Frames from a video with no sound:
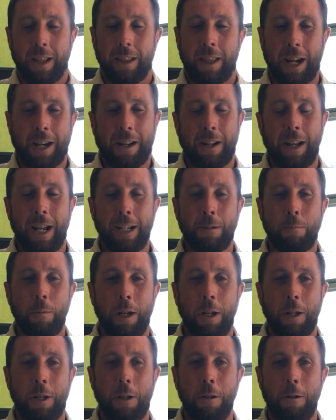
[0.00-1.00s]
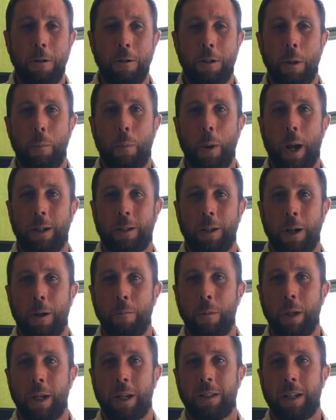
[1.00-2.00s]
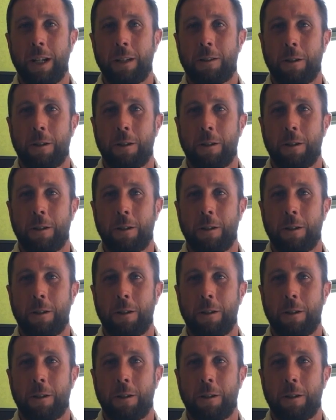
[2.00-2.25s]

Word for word: that class made a huge impact on me because I